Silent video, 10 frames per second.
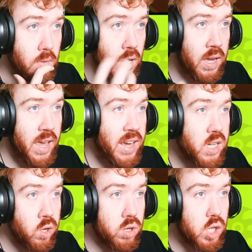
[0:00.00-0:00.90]
Like,
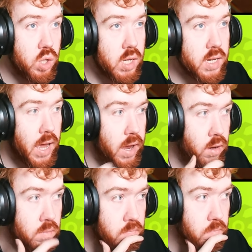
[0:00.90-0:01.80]
Escanor's 2 stars
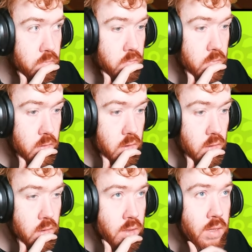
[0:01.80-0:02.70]
higher.
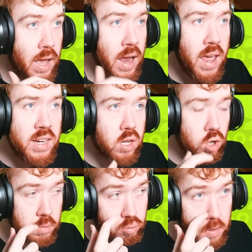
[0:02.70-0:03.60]
And
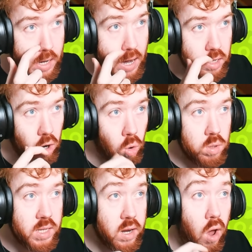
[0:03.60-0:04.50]
Escanor's probably likely
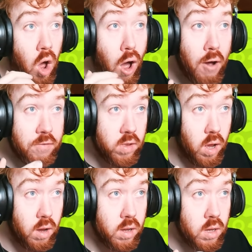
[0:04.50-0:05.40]
ulting
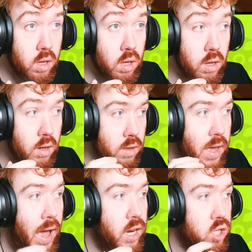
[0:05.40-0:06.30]
after
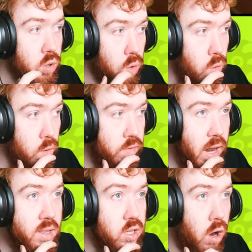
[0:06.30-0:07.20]
the actual
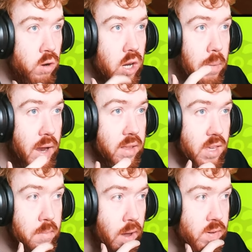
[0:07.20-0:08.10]
Valenti already applied her
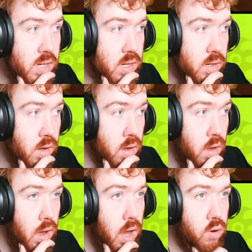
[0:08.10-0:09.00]
debuffs.
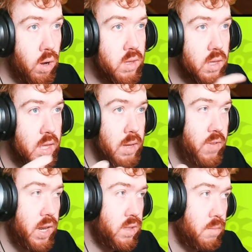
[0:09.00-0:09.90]
Granted, the
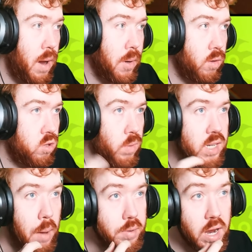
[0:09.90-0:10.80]
Valenti might be doing too much
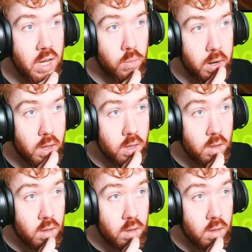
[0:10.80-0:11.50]
damage anyway.